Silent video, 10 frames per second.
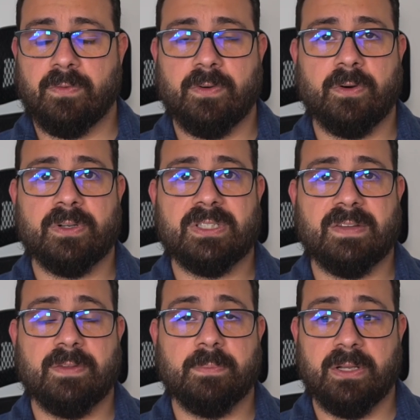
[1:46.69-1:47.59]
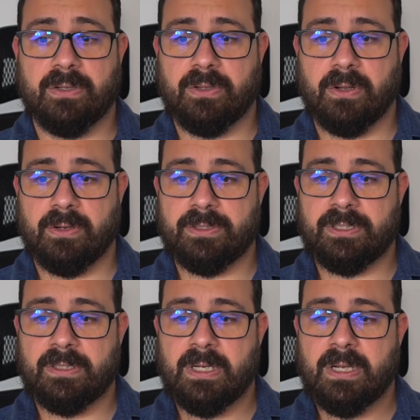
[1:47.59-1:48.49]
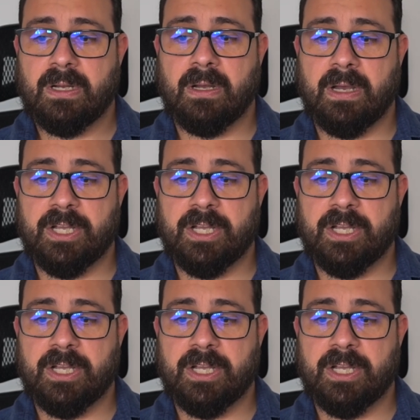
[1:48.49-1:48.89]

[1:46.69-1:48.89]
over $7 billion, uh,